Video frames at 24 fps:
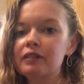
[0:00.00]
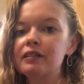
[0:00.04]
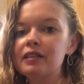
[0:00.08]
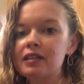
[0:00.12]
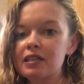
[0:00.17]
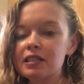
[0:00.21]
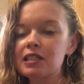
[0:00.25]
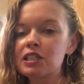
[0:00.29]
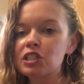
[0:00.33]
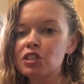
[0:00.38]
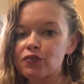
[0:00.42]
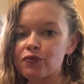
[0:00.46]

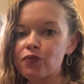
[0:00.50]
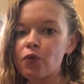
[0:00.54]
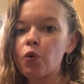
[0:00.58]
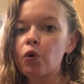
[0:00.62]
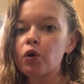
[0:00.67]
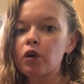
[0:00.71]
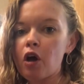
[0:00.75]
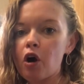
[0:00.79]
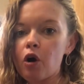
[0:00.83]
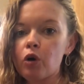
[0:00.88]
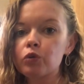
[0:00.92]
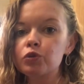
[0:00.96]
this is for
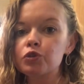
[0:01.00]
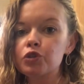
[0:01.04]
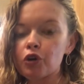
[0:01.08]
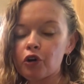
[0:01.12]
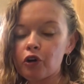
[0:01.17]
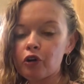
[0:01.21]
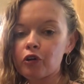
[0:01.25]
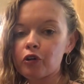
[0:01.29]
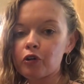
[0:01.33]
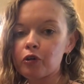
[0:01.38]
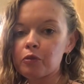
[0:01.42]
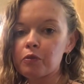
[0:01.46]

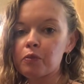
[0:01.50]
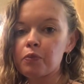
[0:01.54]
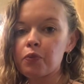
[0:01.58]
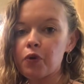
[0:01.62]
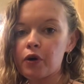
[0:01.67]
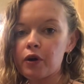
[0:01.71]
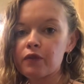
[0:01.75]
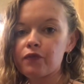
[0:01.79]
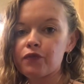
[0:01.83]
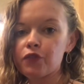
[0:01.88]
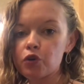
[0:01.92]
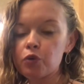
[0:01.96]
long-term
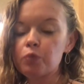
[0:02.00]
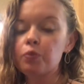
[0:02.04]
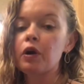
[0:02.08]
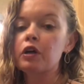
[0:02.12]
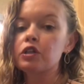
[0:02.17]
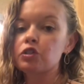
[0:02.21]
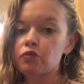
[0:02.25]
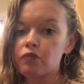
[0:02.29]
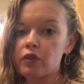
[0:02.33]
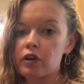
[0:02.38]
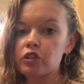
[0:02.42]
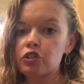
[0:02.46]
food
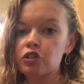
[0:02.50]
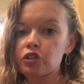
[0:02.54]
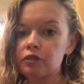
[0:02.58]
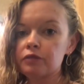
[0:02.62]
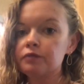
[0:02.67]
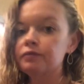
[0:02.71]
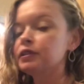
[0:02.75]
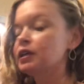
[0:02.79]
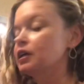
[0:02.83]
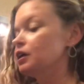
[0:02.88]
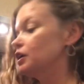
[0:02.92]
preservation.